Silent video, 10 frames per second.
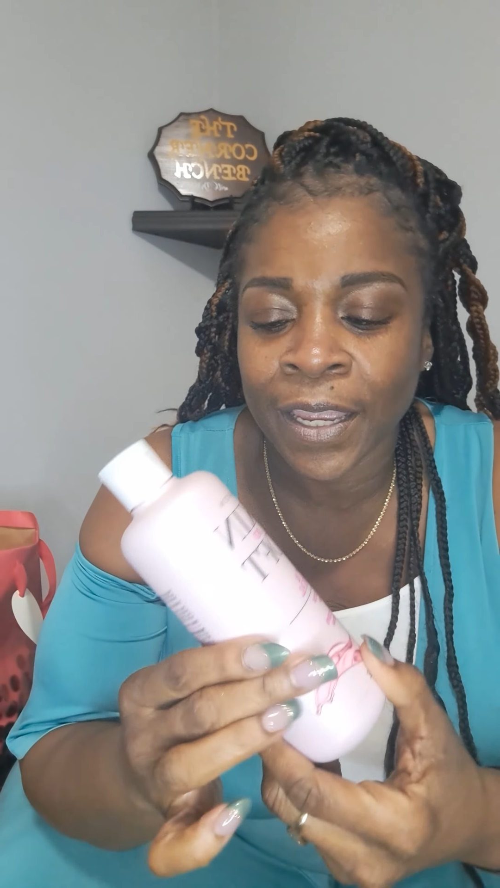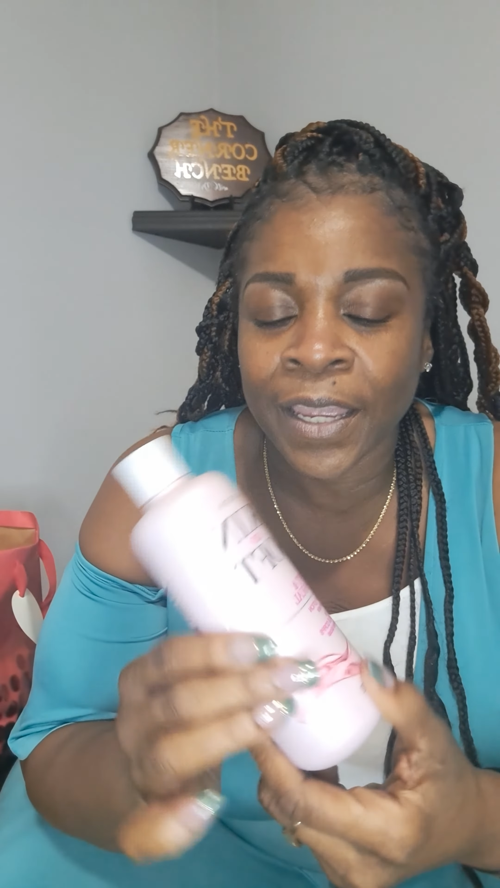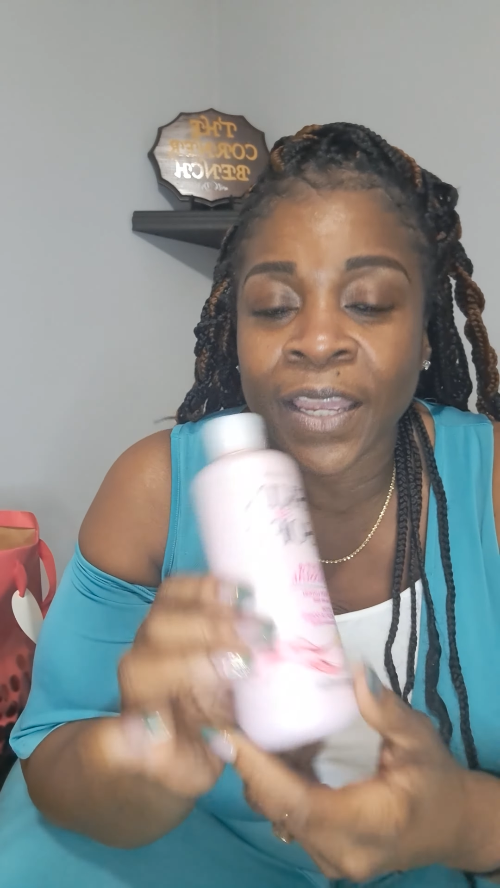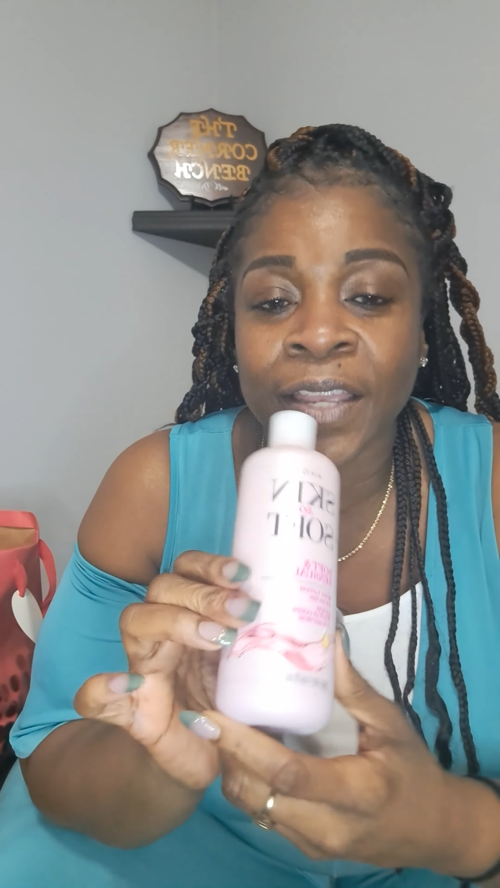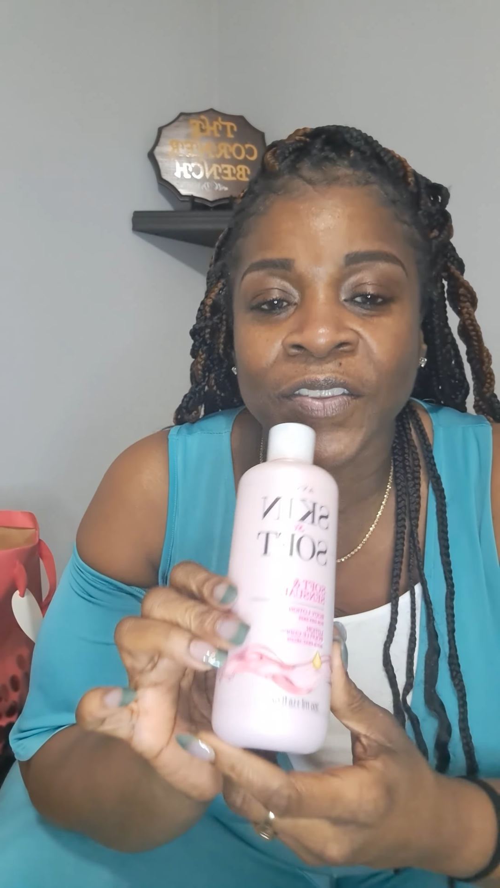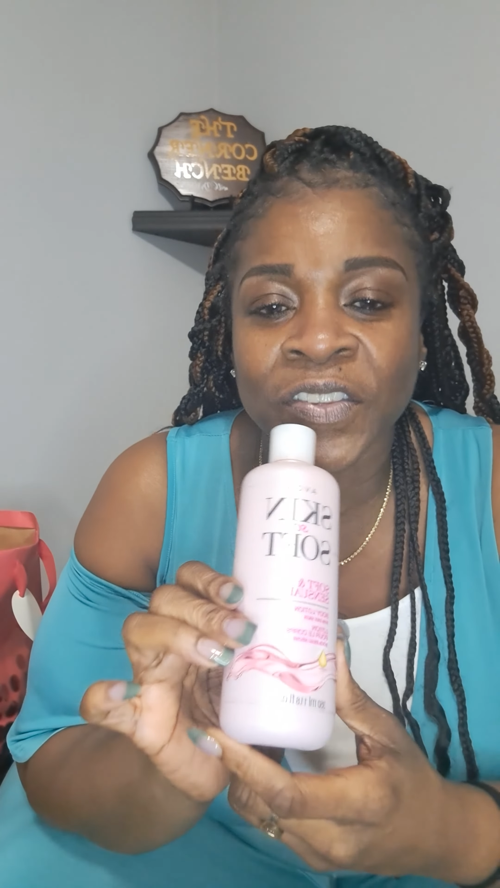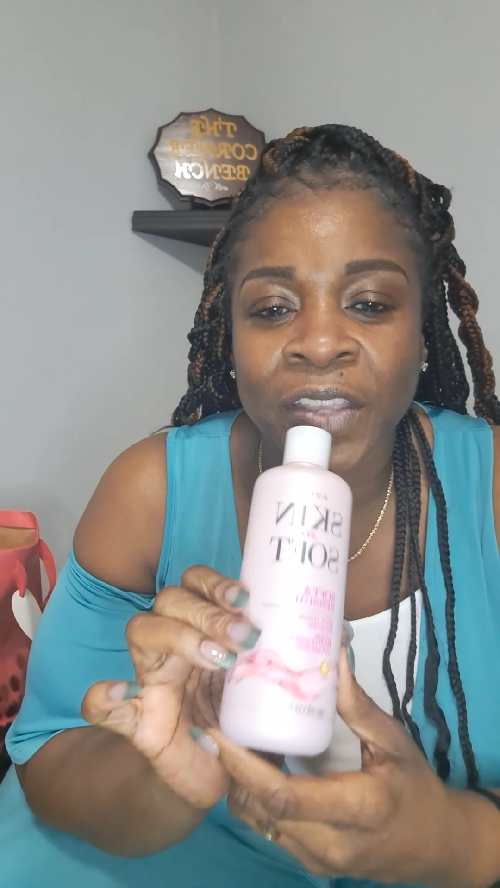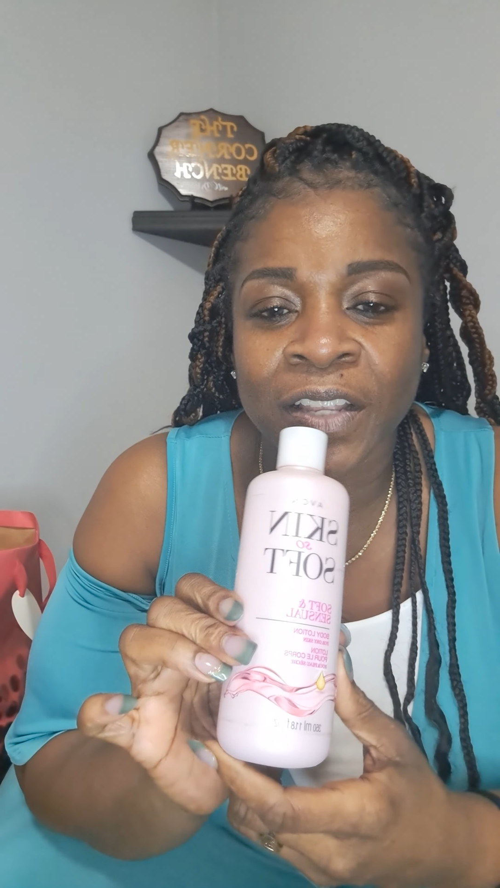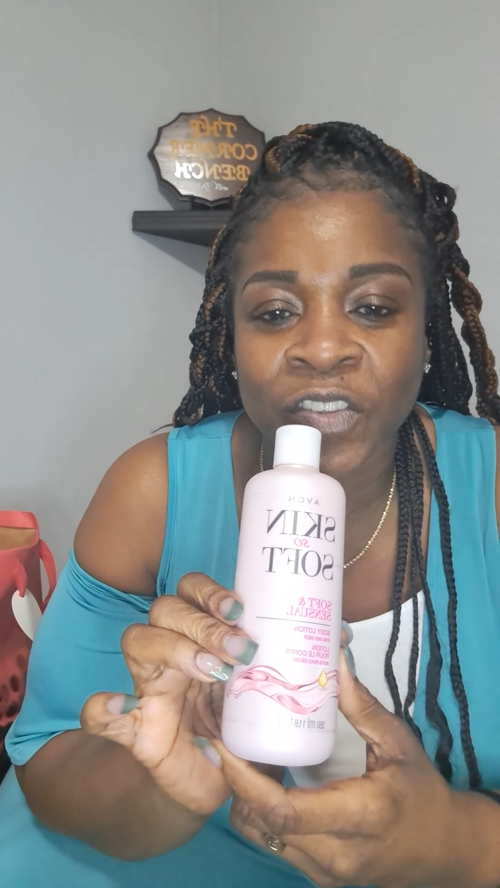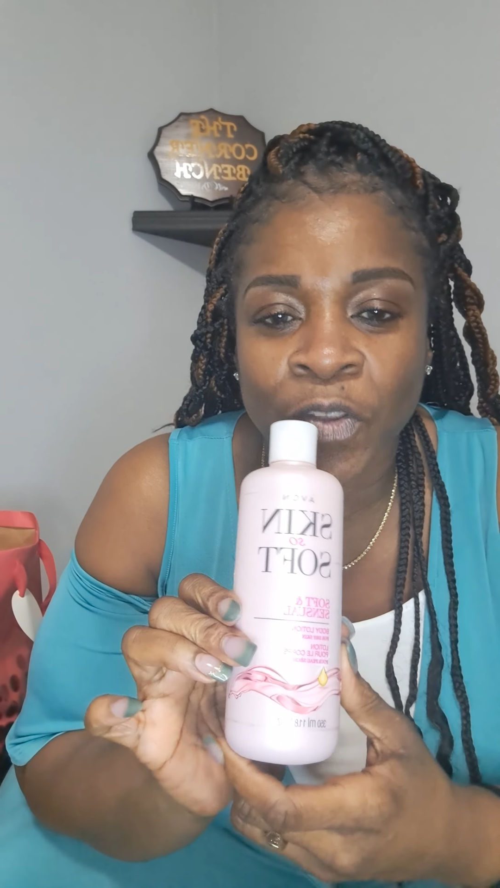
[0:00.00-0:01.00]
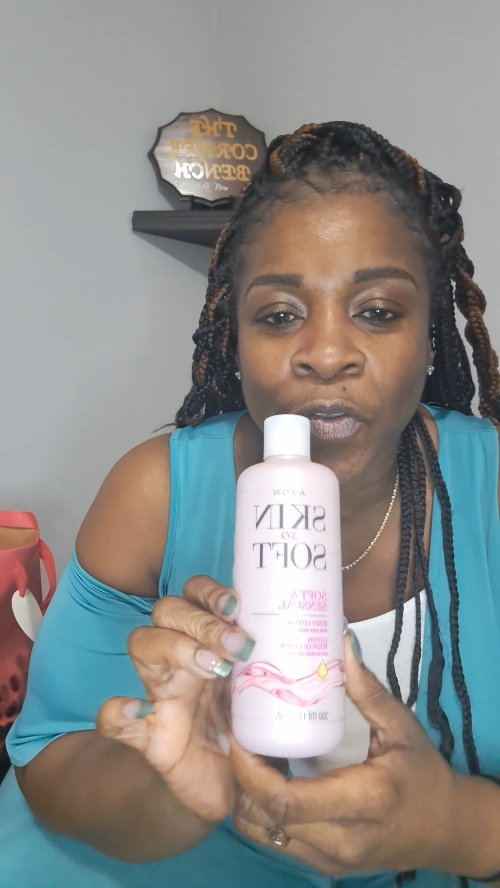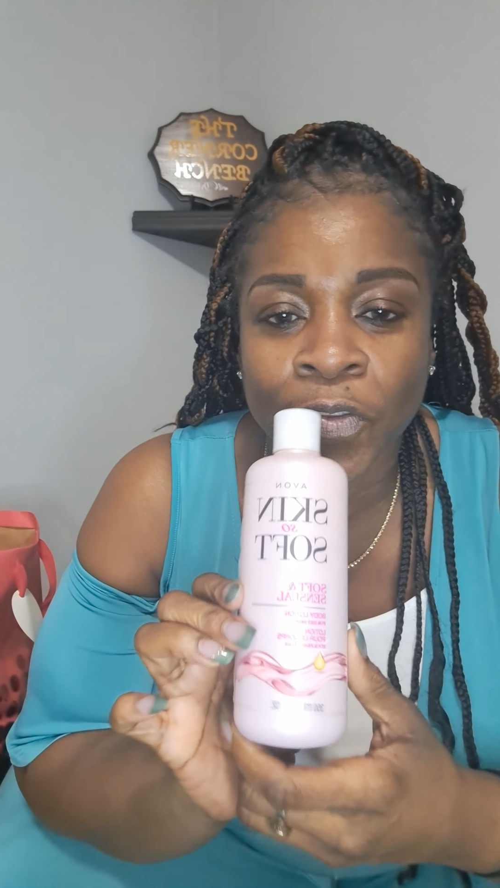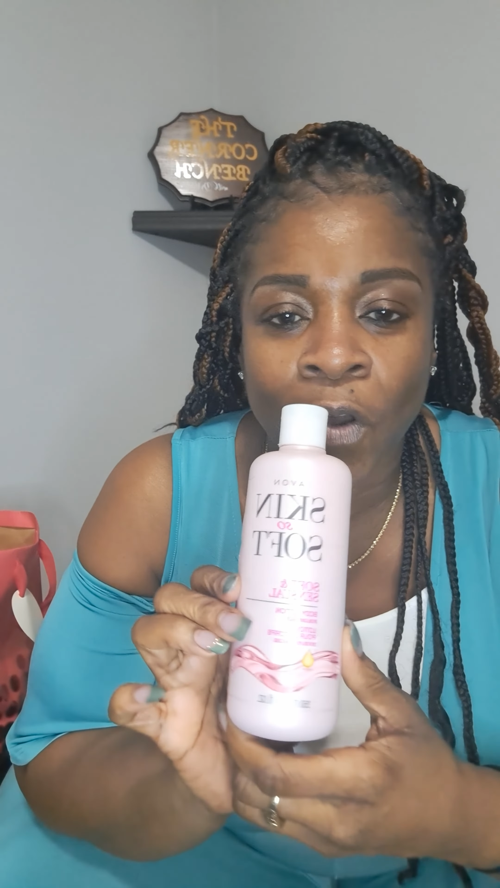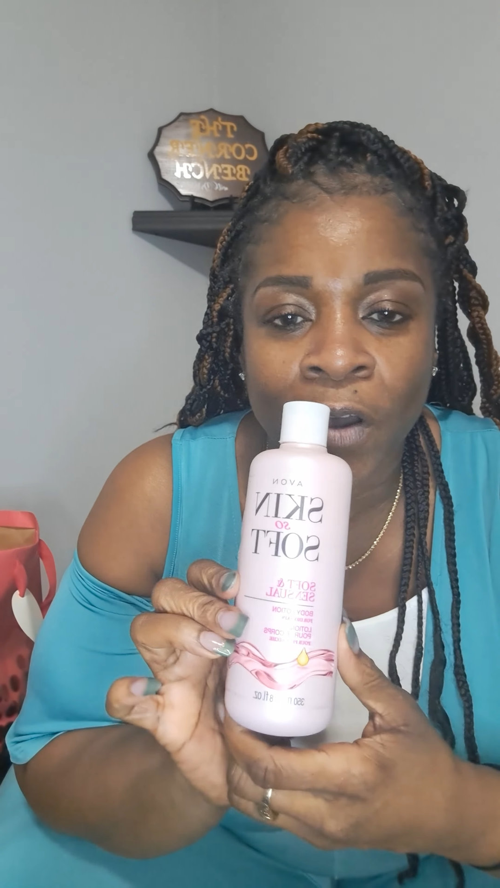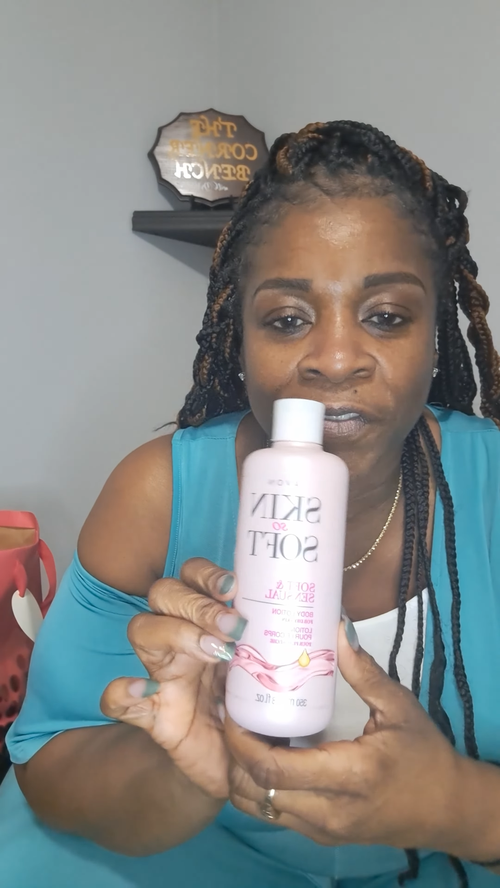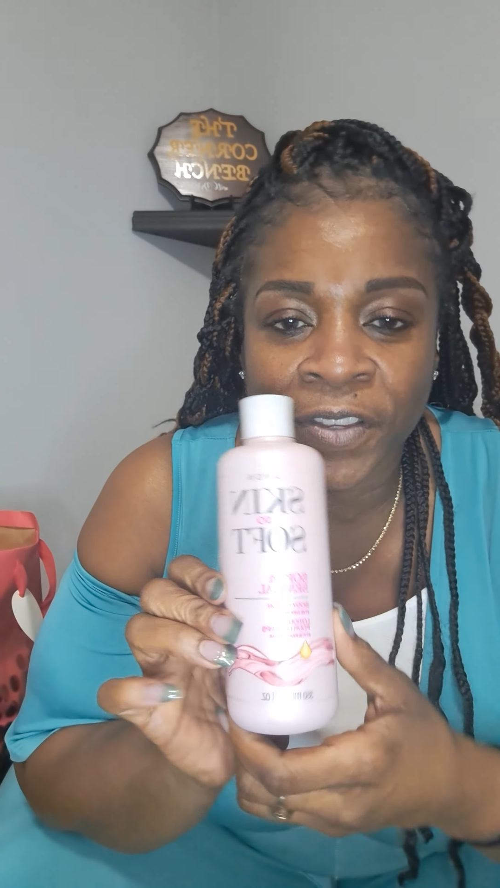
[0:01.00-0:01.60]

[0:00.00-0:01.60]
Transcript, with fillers: is Skin So Soft.